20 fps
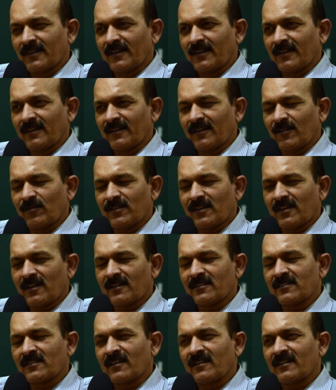uh, now there
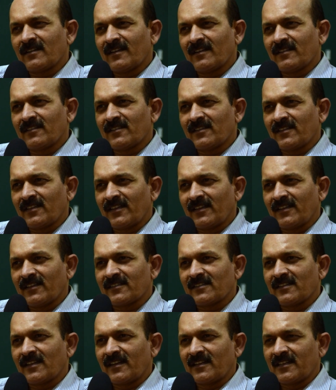are certain
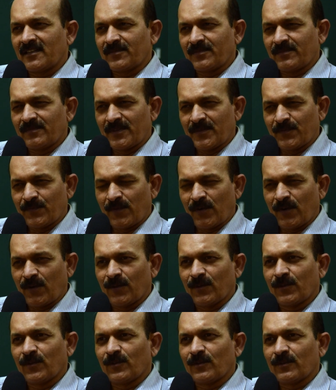things that if we
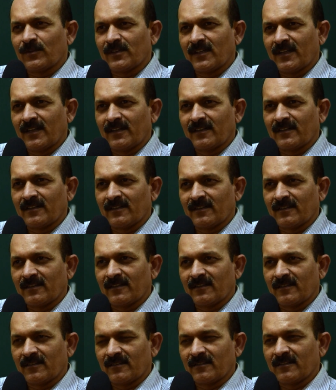follow, then
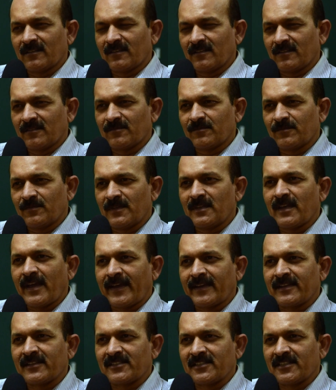uh, we
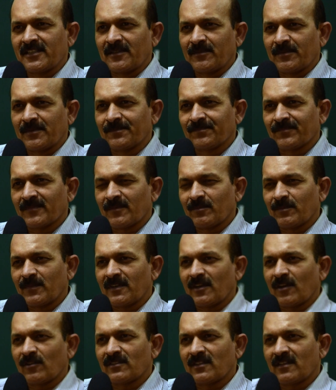achieve.
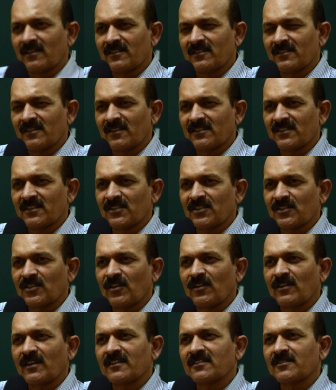Because the research
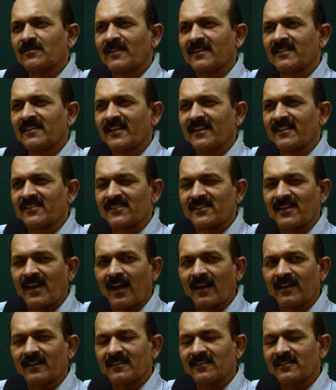scholars, when they
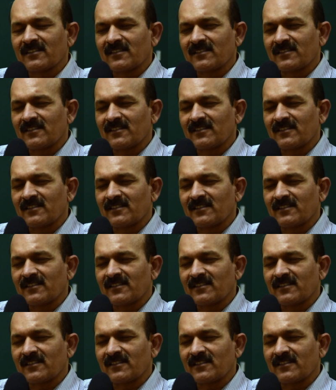start this